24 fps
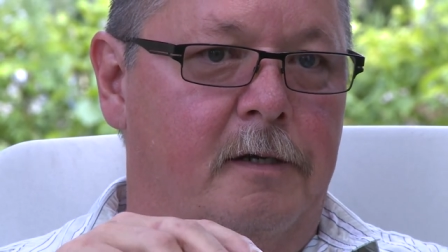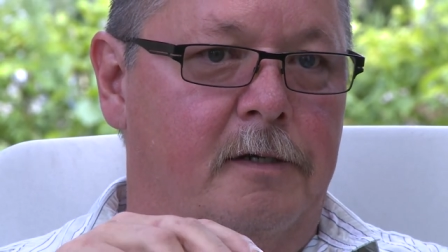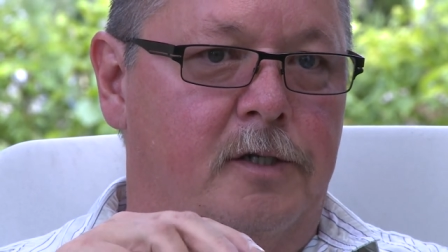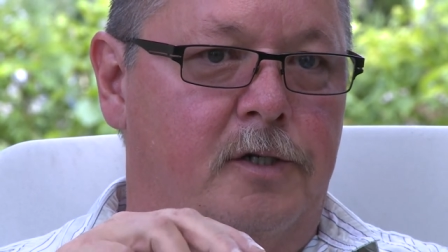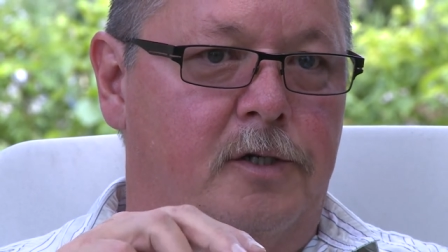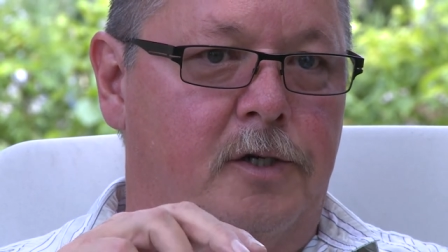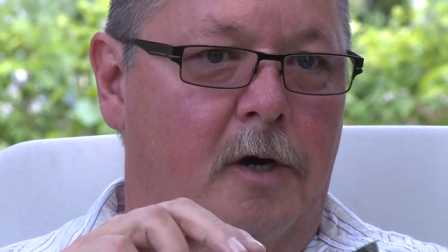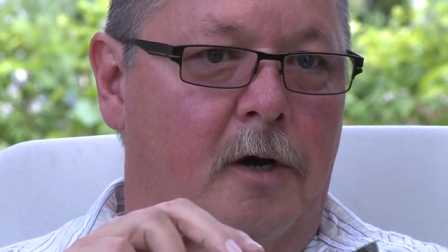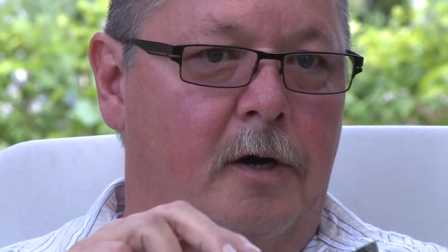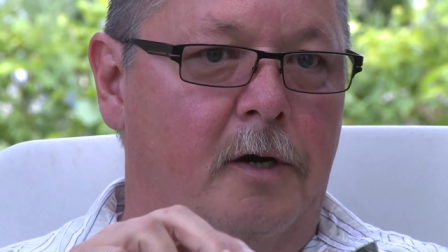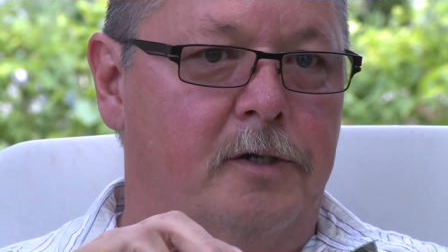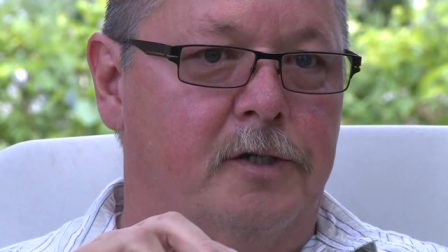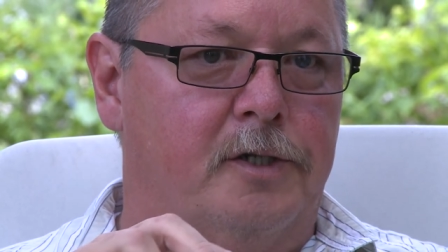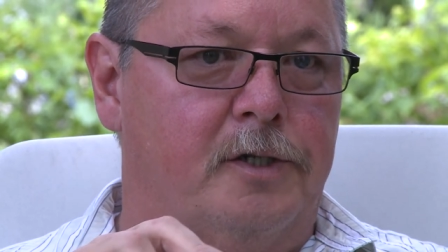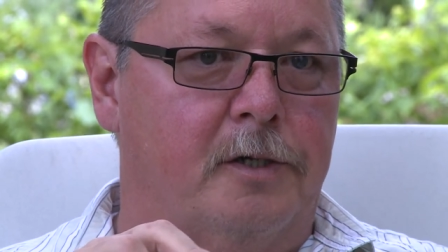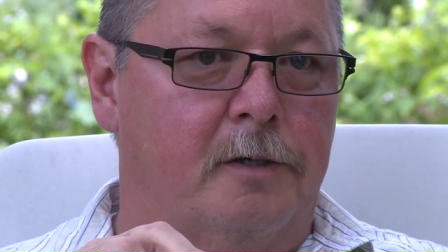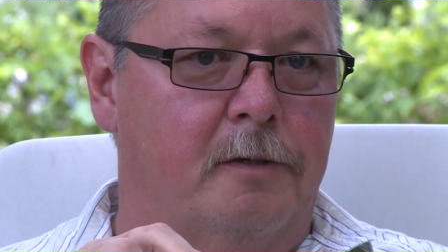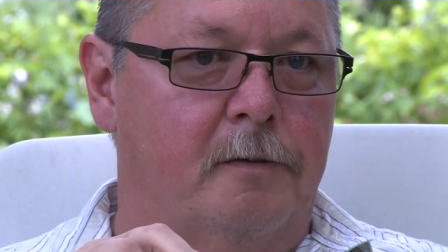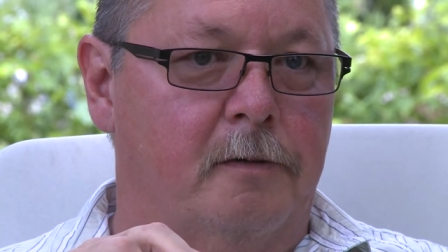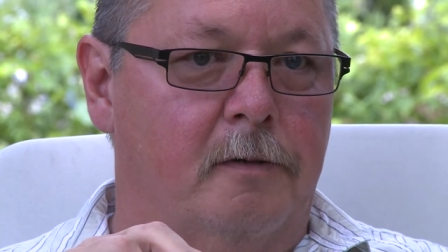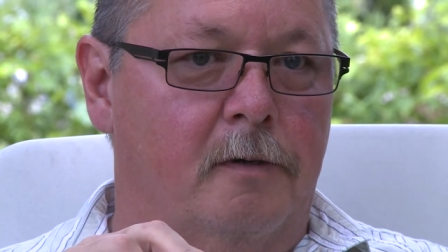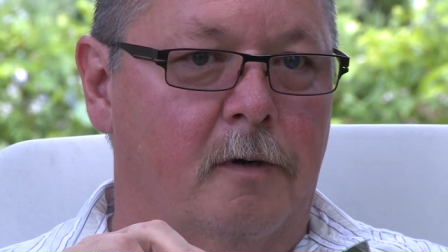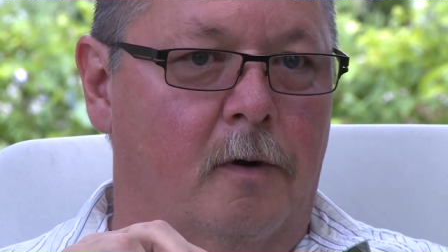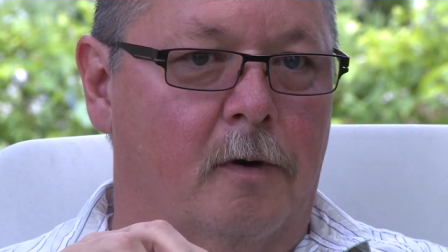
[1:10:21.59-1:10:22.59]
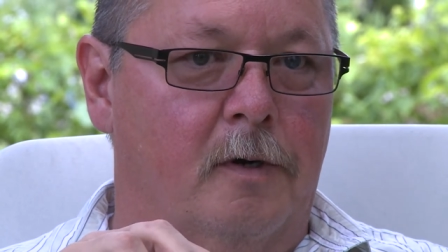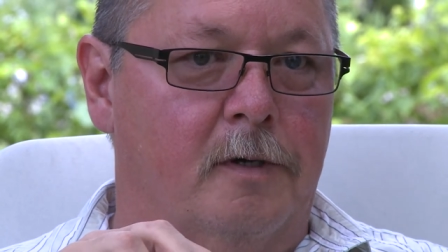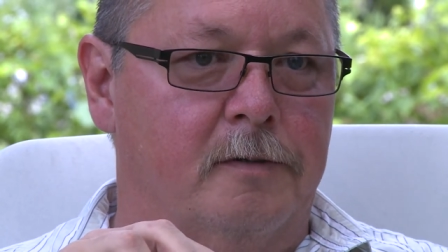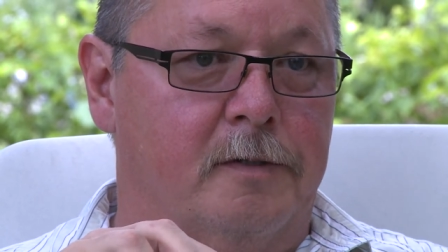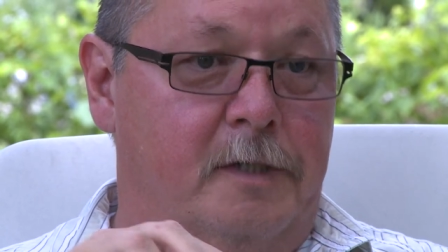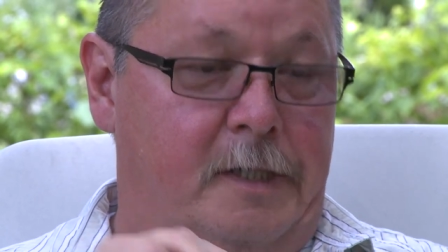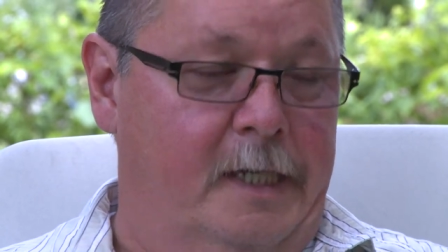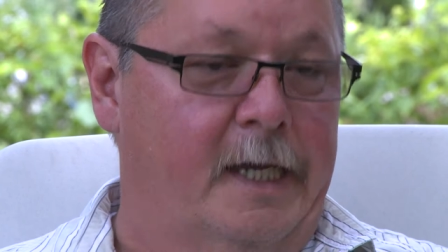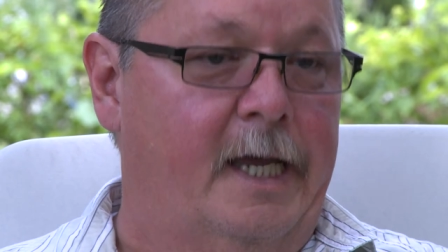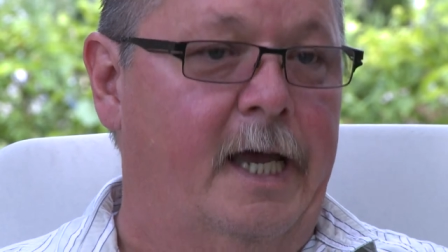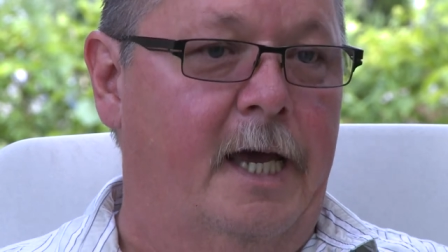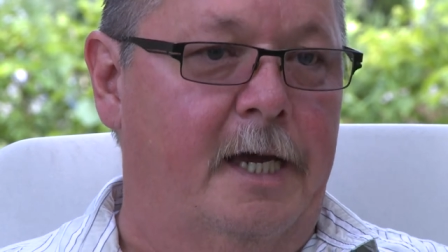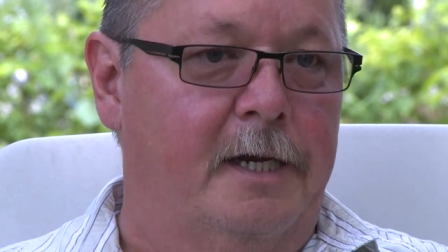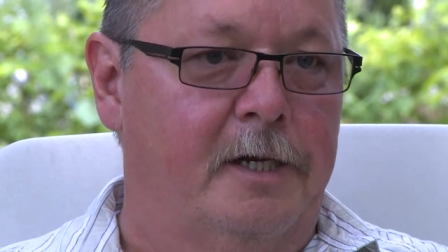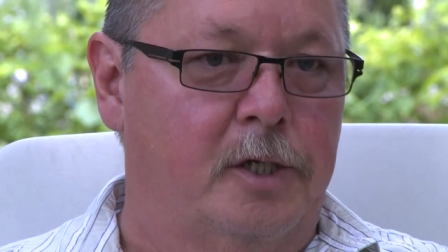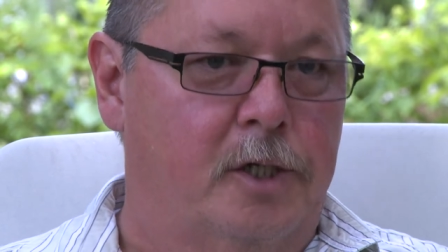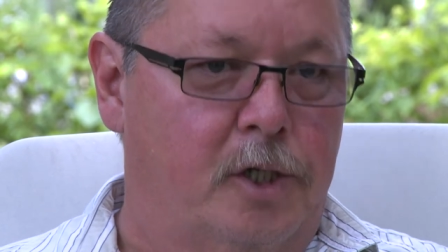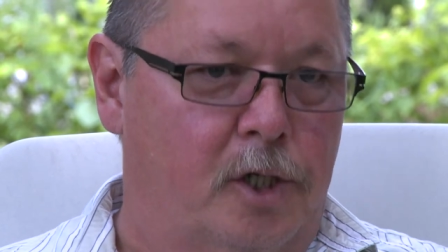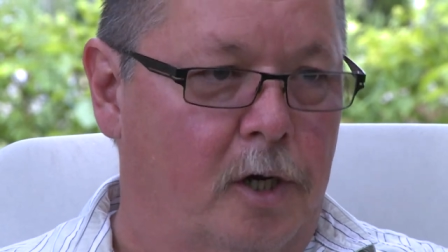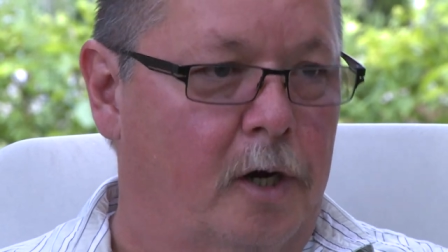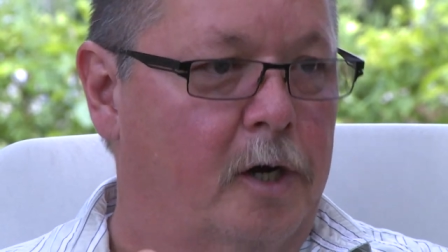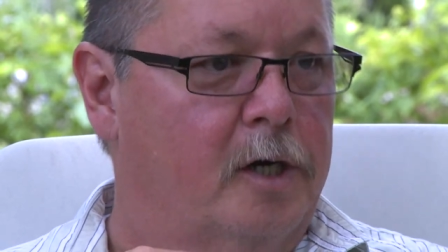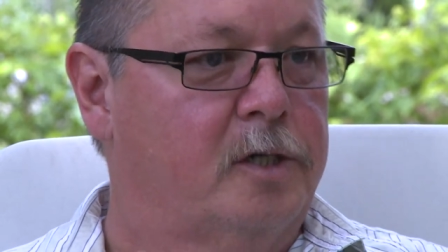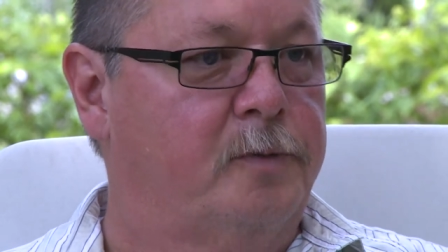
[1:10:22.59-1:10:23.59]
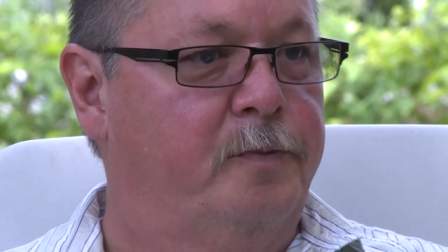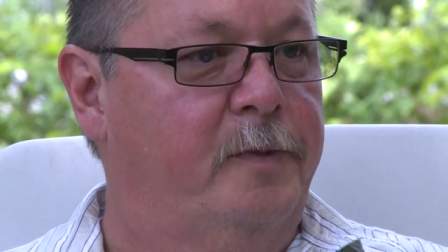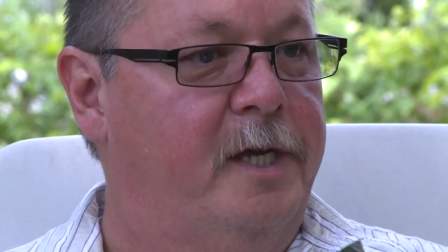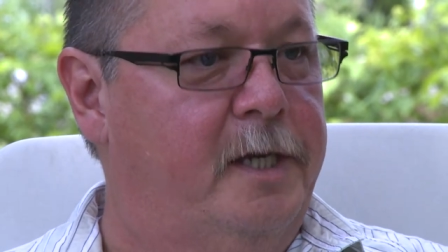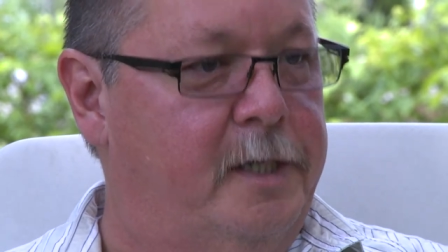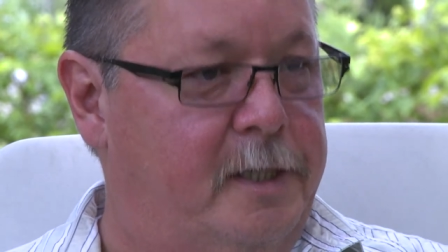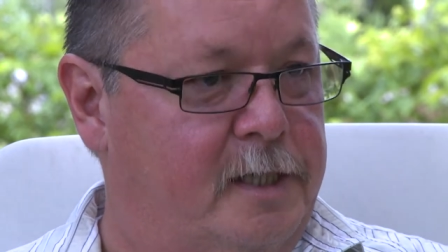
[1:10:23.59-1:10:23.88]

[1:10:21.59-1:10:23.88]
charged, or CN charged me